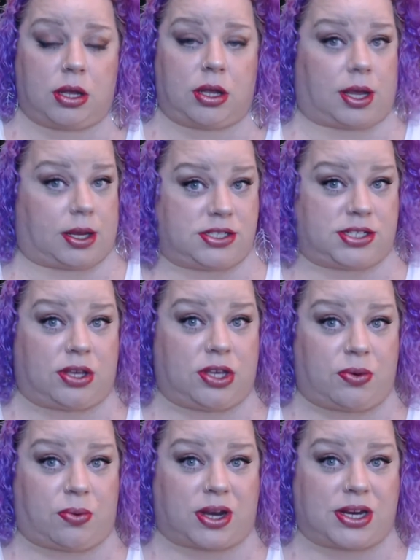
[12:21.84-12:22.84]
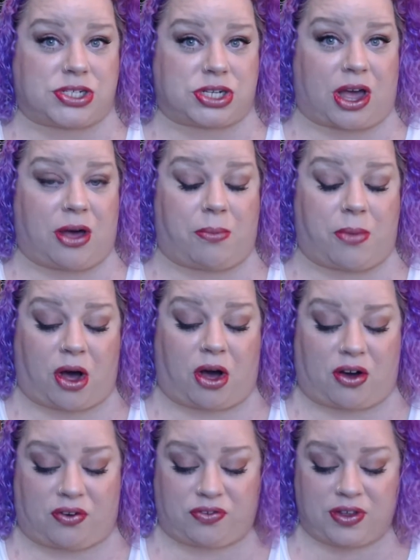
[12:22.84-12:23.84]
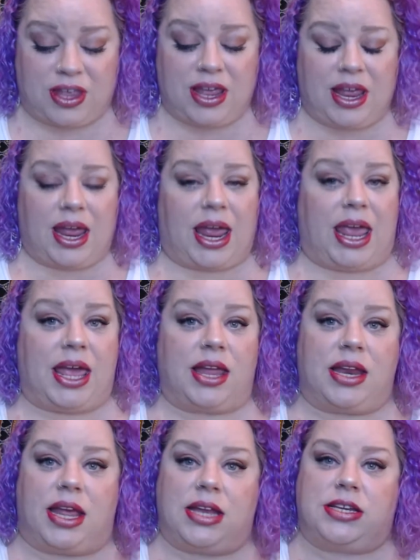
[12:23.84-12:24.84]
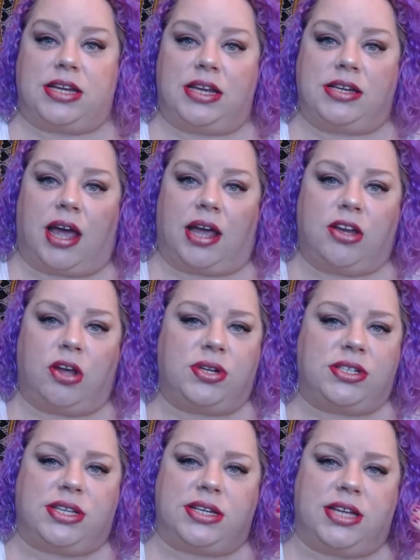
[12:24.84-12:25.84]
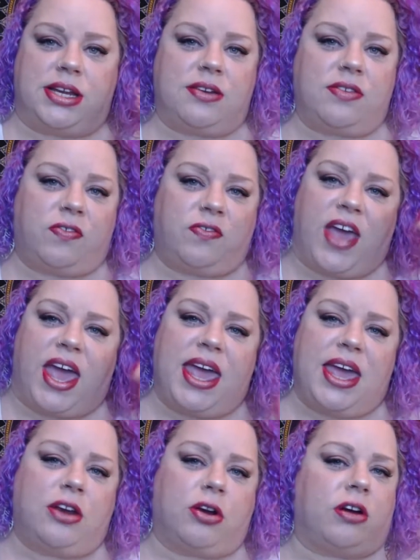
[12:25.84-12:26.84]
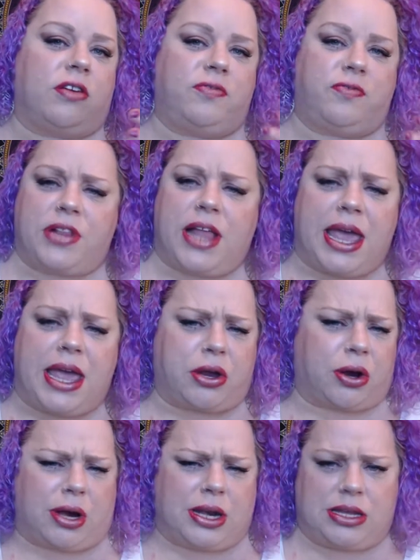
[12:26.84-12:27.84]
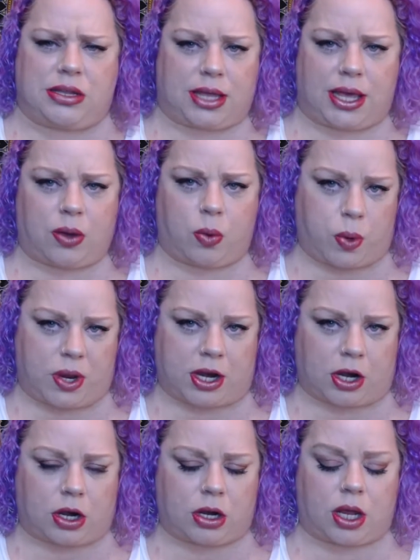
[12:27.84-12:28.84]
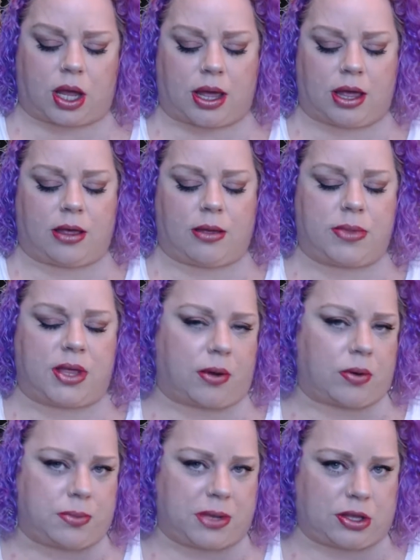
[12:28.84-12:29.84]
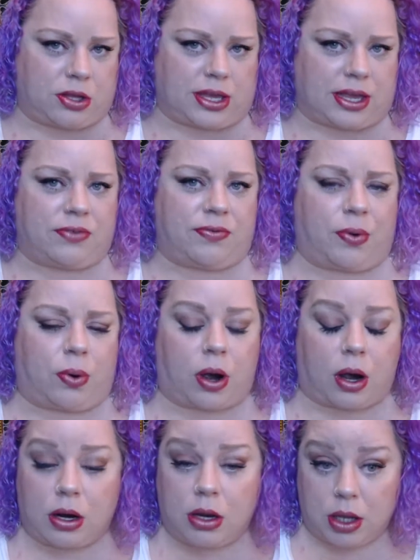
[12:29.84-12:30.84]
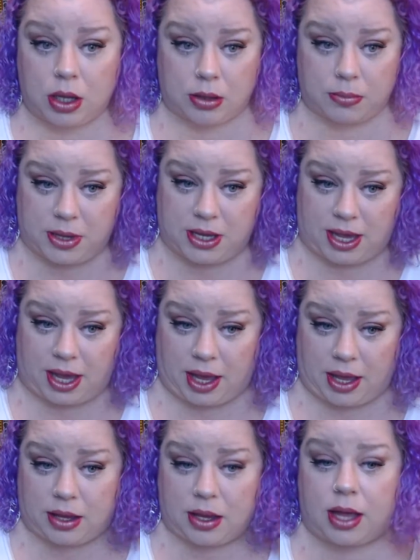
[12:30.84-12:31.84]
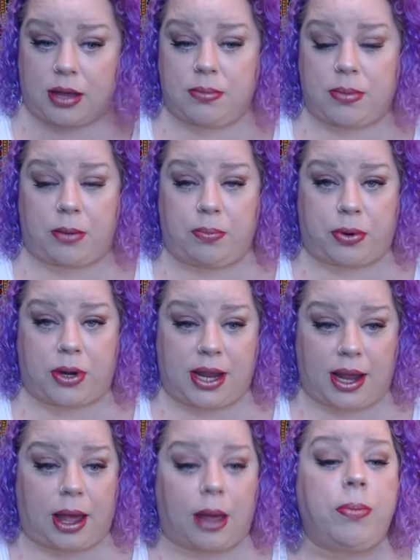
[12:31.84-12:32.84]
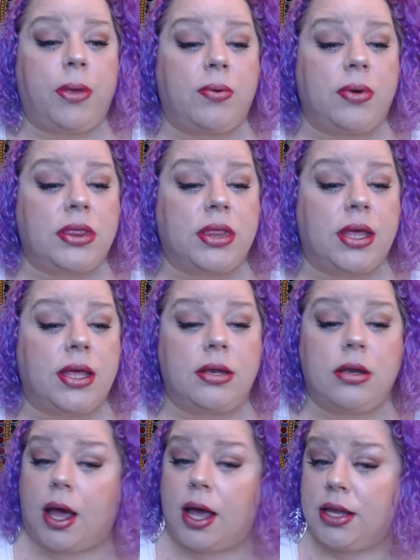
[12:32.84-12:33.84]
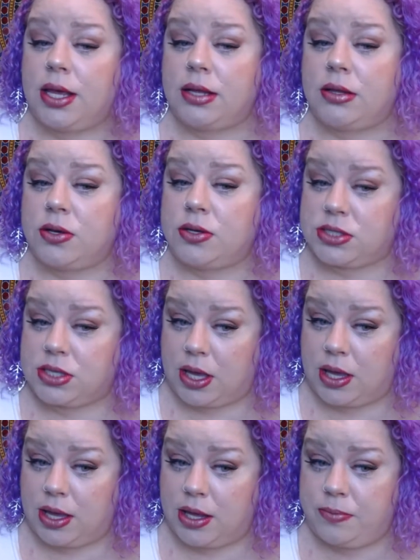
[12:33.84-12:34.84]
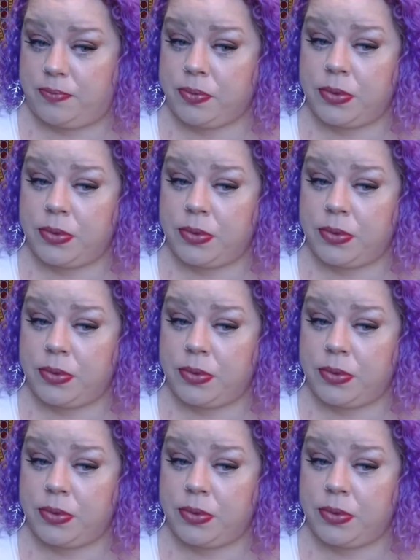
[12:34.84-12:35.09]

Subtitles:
until you want it to come off. And I noticed it didn't fade or flake or anything weird that I would be looking for. But yeah, I'm pretty happy with it. I think it looks good.